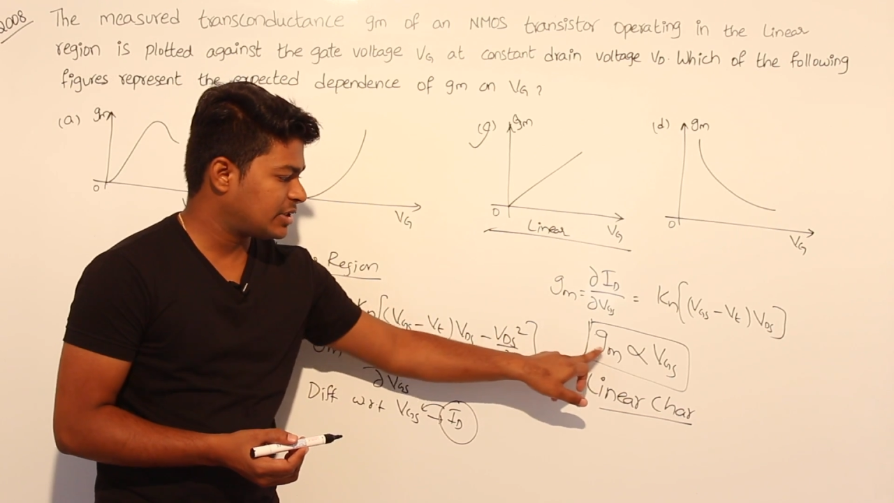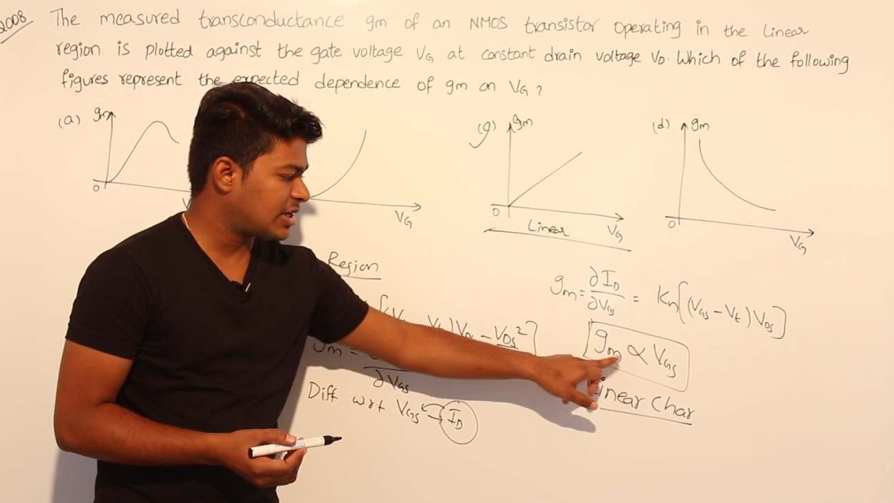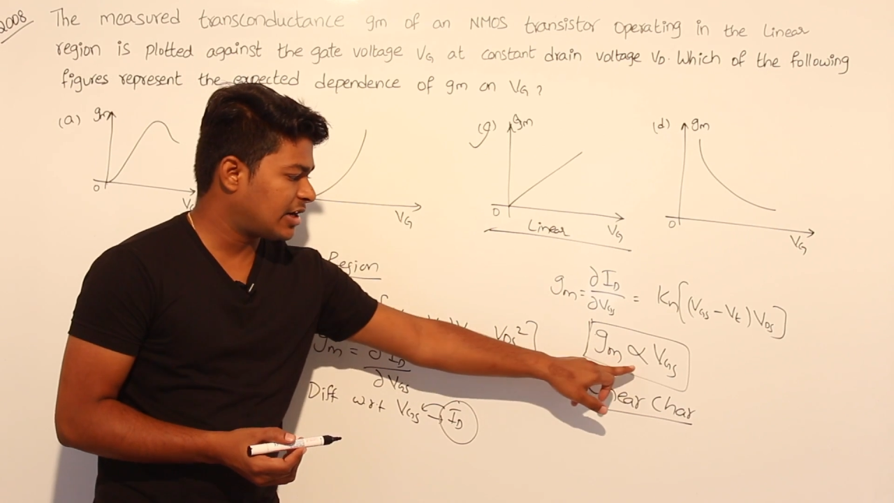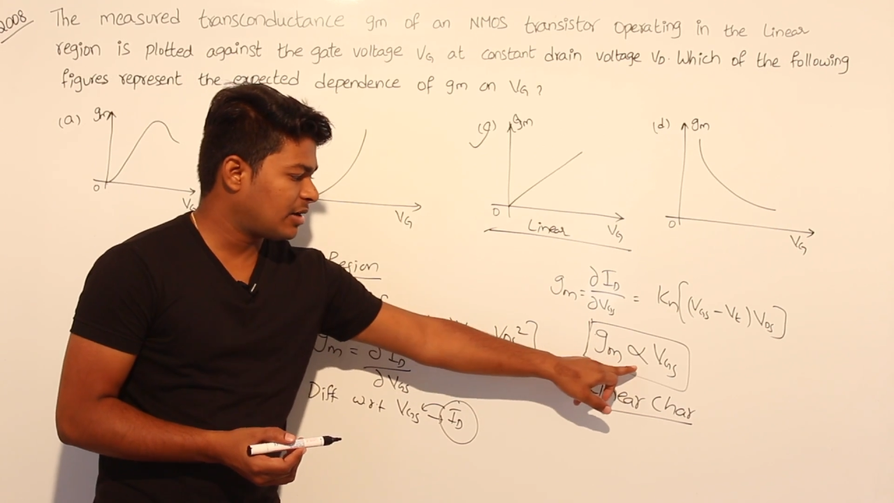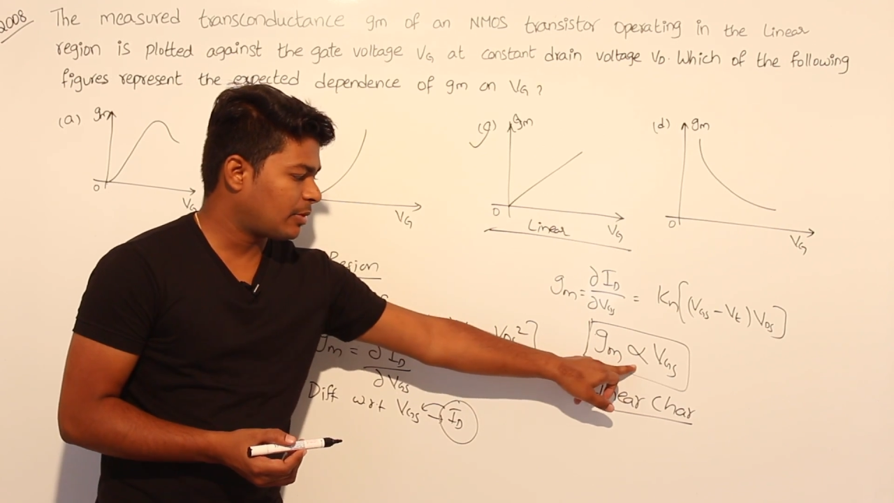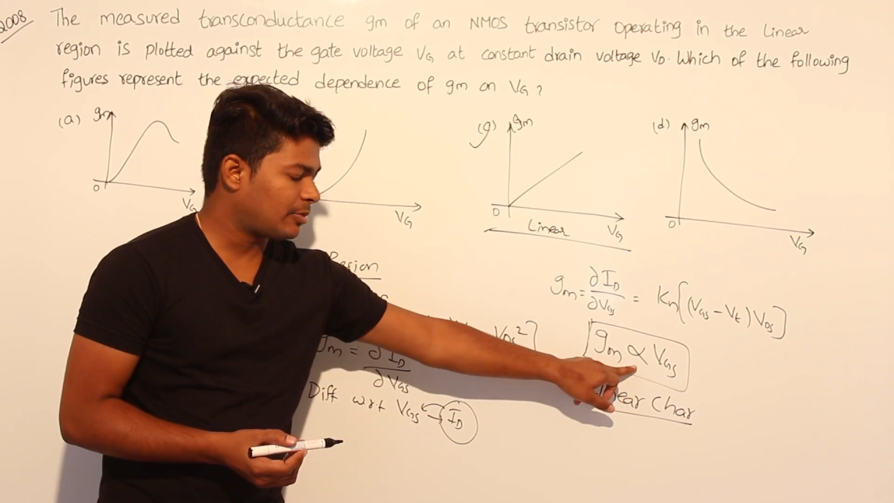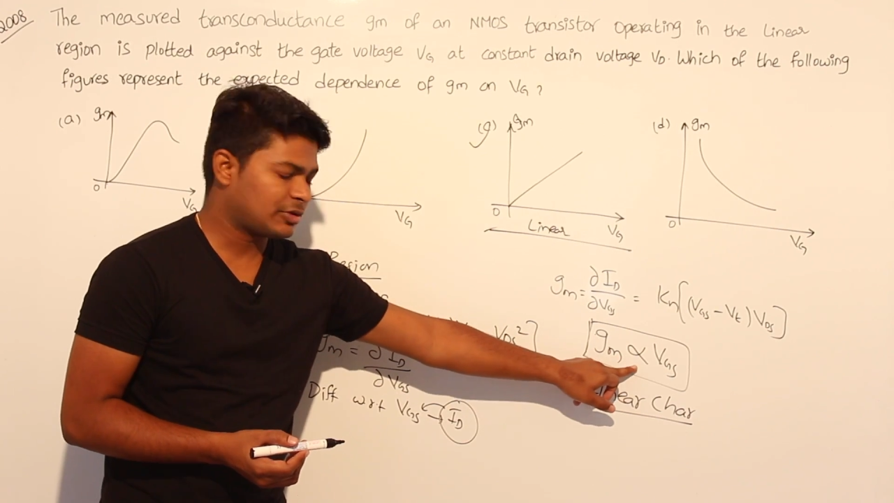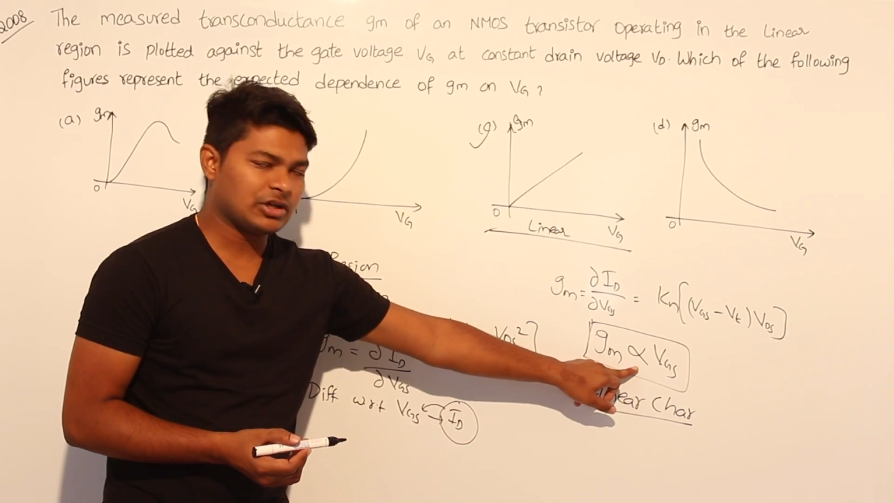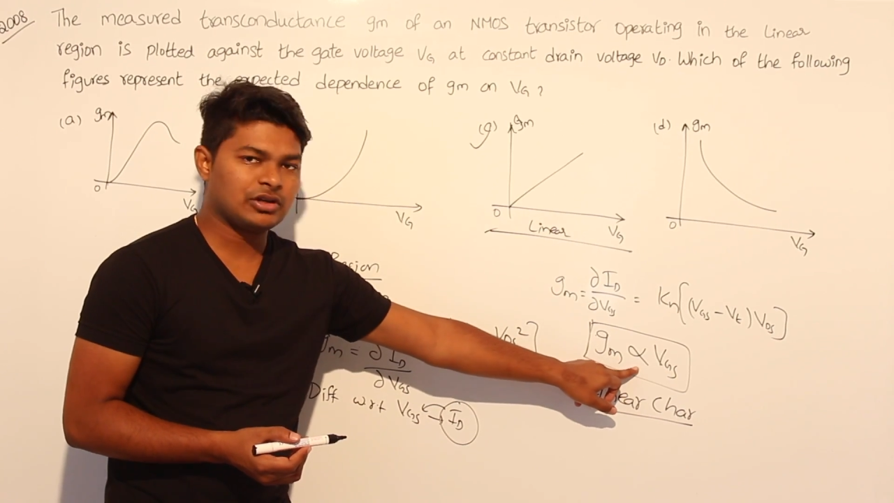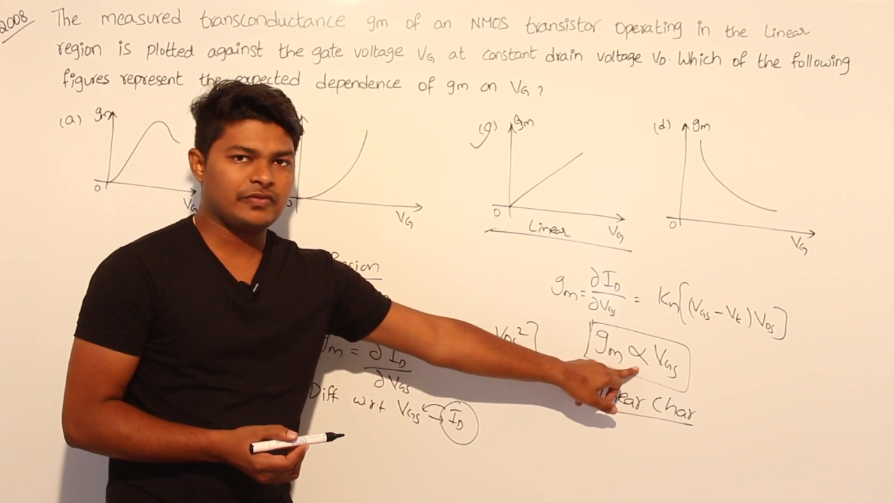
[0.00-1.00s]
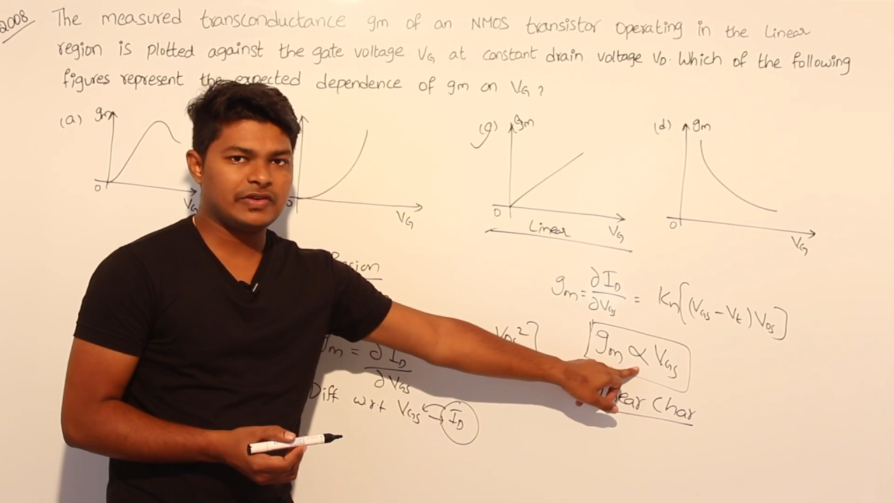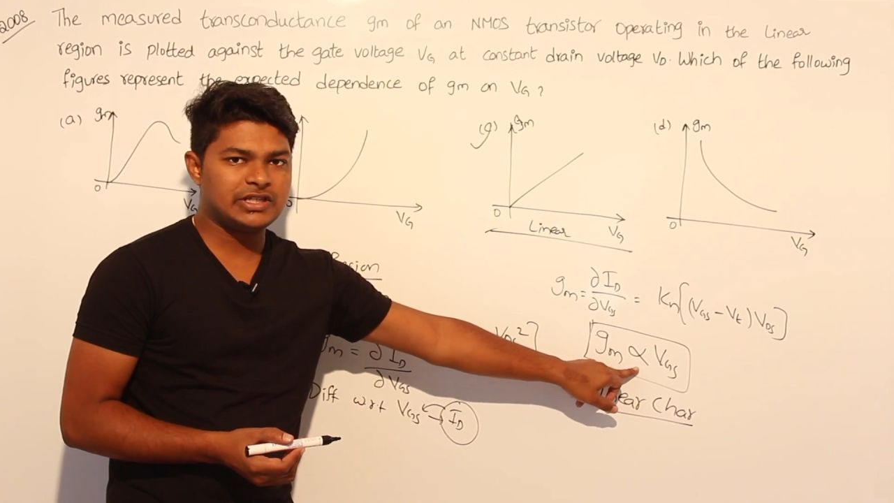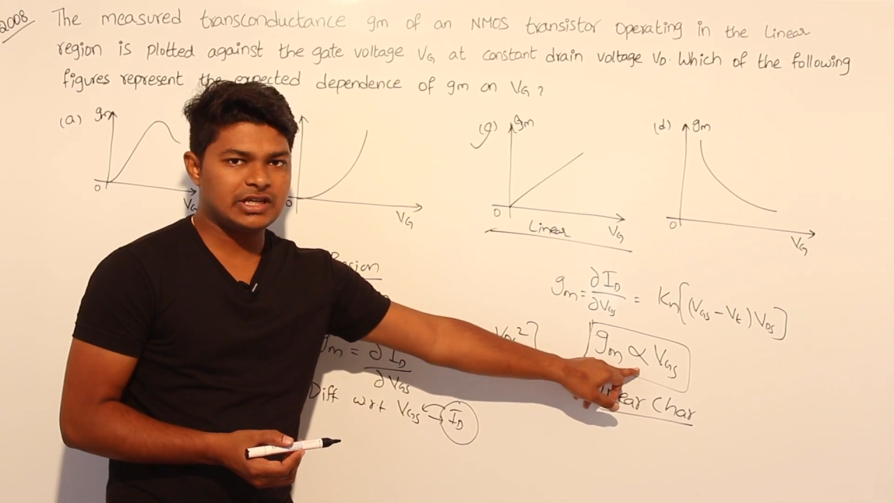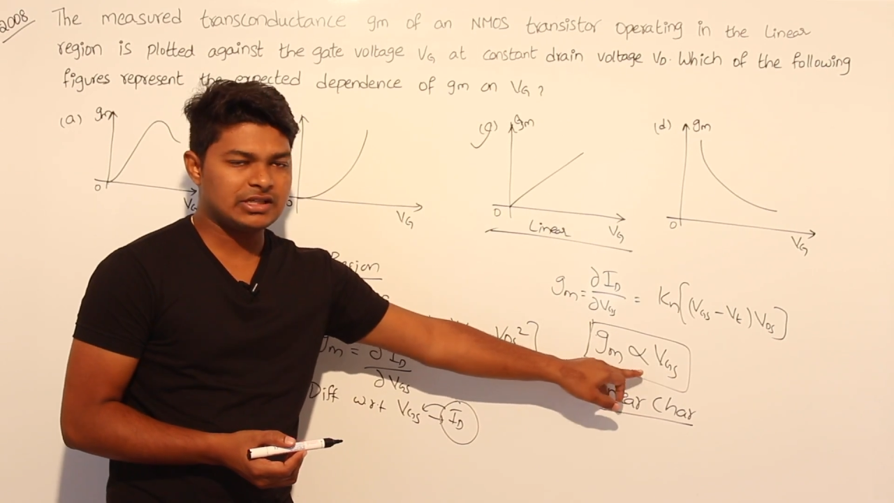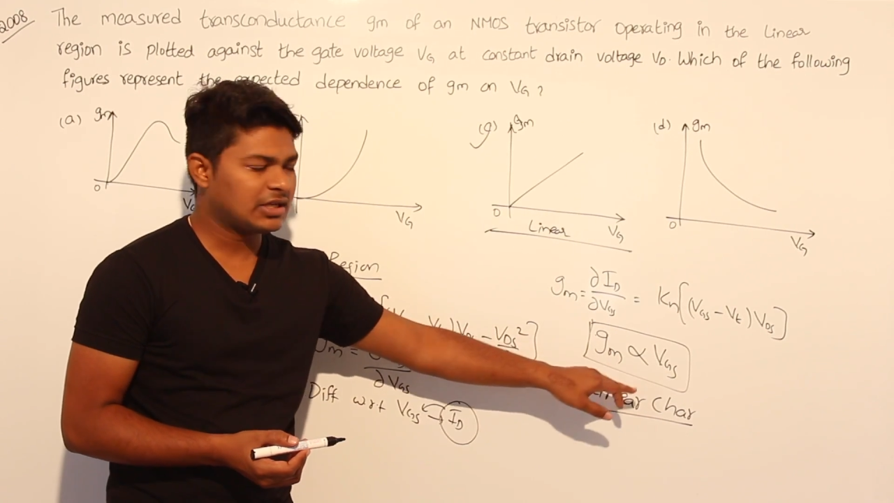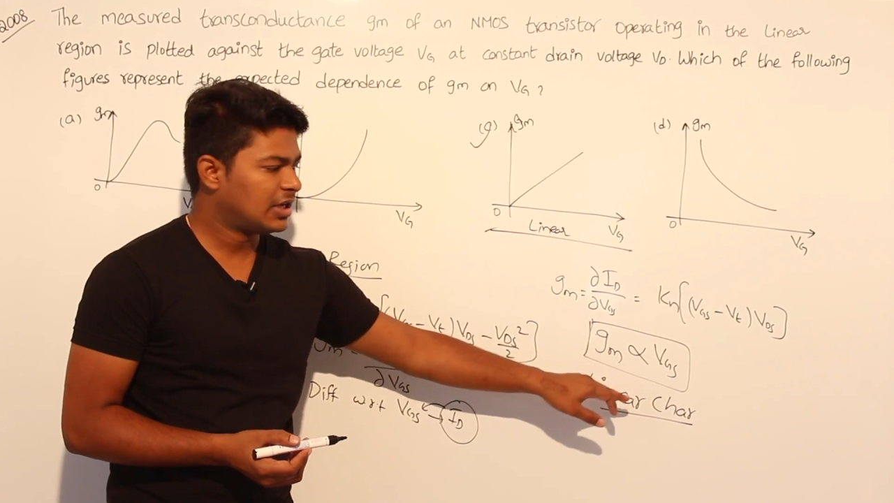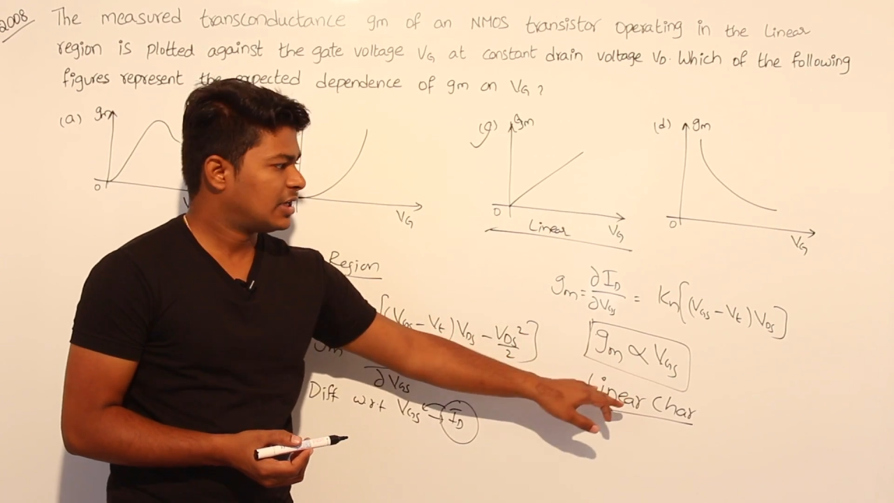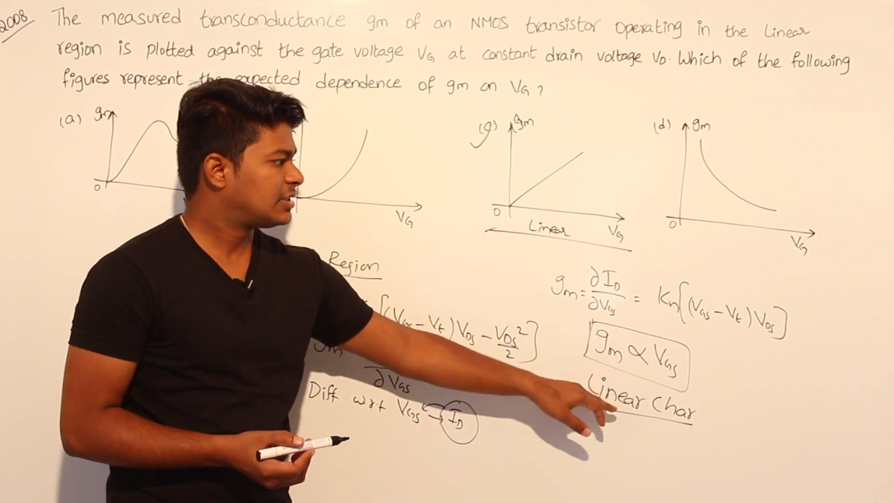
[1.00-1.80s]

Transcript: is directly proportional to VGS,